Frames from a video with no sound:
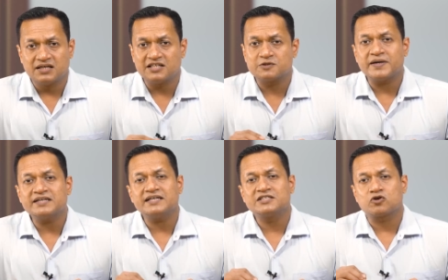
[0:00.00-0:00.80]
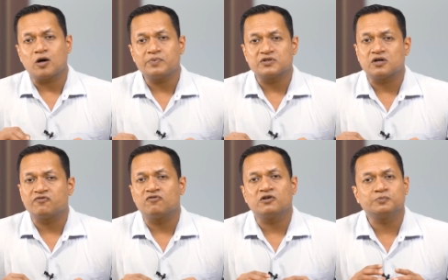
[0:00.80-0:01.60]
Despite its corpus
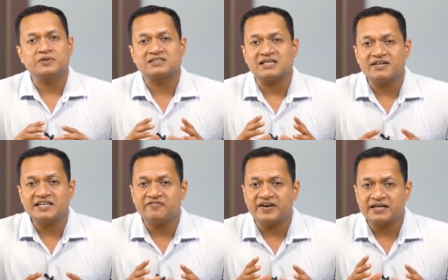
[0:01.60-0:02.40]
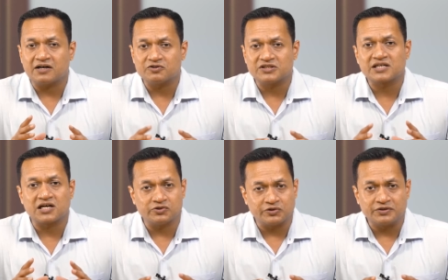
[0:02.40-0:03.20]
of over Rs 75,000
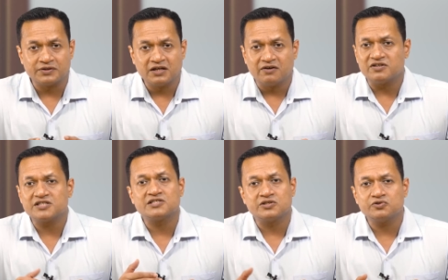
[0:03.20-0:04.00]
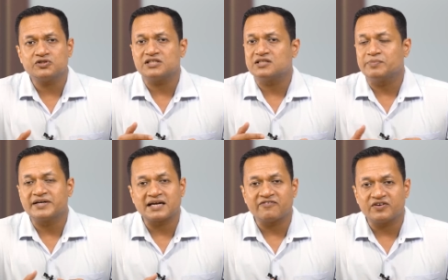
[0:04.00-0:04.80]
crore, which is huge in the
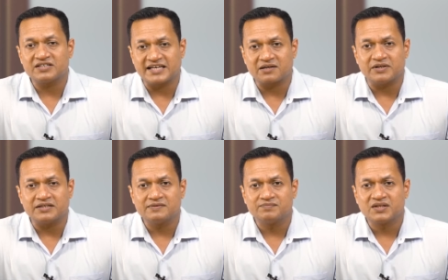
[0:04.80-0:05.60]
mid-cap fund segment,